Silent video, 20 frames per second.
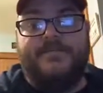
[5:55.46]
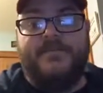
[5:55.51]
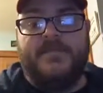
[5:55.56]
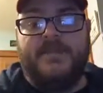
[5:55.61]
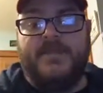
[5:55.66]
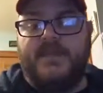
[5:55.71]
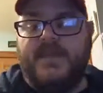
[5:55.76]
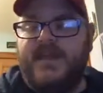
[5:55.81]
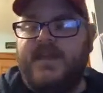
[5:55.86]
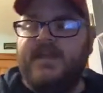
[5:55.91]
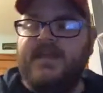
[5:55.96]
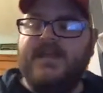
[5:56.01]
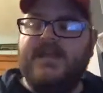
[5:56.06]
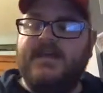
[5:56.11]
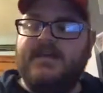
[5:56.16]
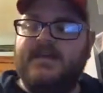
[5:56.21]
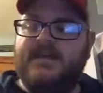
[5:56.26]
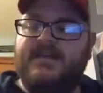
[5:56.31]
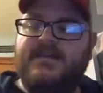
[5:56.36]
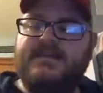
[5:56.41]
Okay,
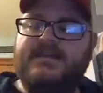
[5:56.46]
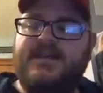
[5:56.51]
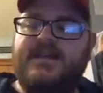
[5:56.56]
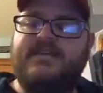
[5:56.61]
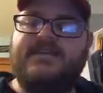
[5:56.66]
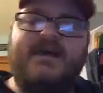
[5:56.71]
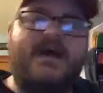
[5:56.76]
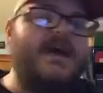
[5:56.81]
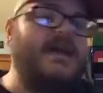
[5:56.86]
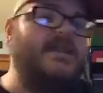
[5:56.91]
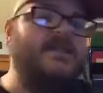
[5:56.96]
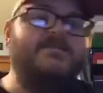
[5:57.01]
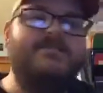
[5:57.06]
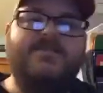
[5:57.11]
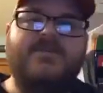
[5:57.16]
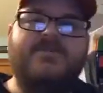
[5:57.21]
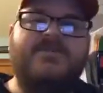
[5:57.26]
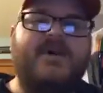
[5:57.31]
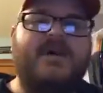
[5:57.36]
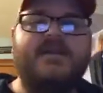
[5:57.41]
then you take that and you
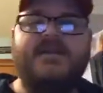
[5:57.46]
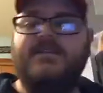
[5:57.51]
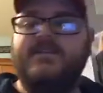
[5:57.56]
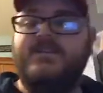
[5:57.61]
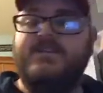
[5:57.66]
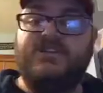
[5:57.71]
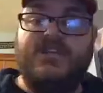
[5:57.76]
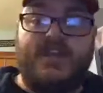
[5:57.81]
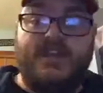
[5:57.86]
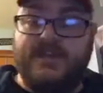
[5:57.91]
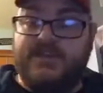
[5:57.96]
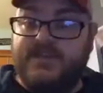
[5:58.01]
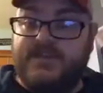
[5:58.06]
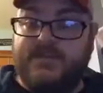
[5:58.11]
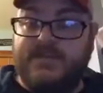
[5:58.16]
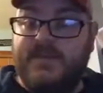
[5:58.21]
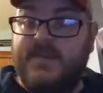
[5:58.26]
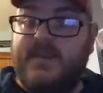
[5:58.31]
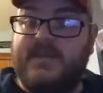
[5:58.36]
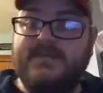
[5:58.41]
move on and you change
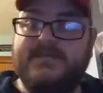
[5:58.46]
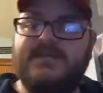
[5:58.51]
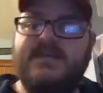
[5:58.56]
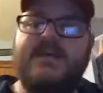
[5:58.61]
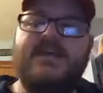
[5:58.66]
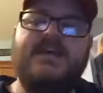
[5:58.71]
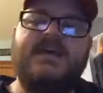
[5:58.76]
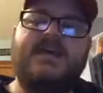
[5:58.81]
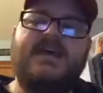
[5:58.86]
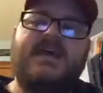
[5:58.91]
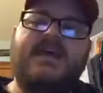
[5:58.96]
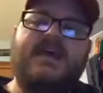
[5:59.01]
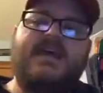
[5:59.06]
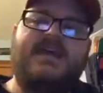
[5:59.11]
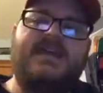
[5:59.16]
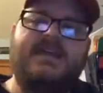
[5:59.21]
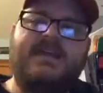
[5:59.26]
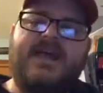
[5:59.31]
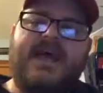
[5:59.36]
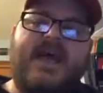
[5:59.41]
something else,
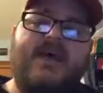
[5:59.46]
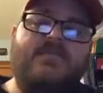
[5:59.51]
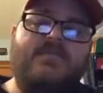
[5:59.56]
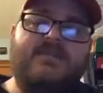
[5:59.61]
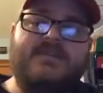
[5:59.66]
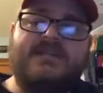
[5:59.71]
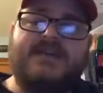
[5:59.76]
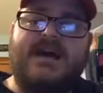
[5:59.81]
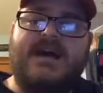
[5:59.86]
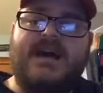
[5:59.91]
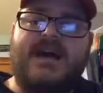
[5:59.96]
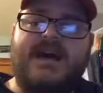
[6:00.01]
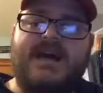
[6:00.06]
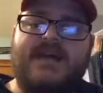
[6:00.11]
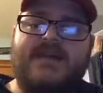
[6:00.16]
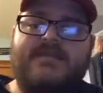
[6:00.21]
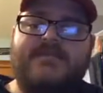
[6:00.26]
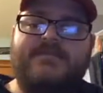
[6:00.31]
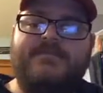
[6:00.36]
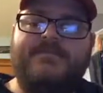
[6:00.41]
and over
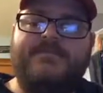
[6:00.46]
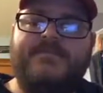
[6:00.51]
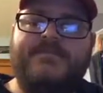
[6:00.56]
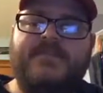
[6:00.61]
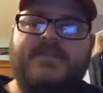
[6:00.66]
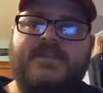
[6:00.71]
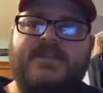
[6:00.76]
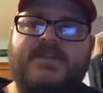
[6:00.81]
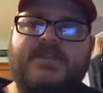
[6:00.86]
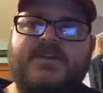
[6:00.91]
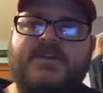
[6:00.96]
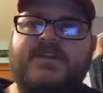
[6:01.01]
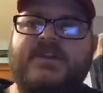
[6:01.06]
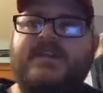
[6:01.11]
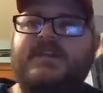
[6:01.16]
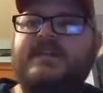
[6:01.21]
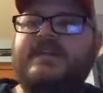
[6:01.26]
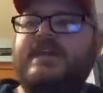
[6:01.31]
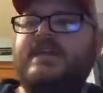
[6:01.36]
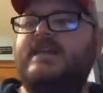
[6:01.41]
time you're going to
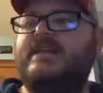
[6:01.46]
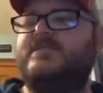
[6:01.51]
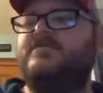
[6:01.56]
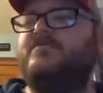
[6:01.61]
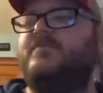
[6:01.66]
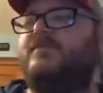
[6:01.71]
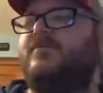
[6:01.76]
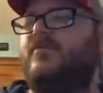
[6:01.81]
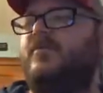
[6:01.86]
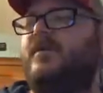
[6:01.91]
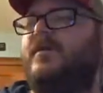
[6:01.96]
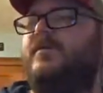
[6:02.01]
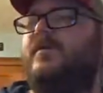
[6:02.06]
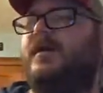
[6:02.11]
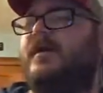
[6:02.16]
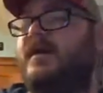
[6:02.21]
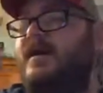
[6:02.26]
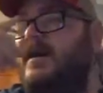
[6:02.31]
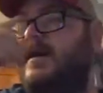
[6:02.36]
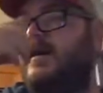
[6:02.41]
get to a point
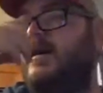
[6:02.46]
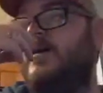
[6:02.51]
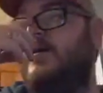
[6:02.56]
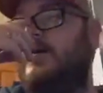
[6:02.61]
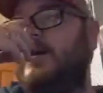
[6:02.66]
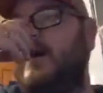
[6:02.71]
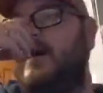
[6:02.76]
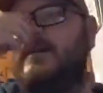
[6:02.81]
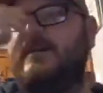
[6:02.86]
where, okay,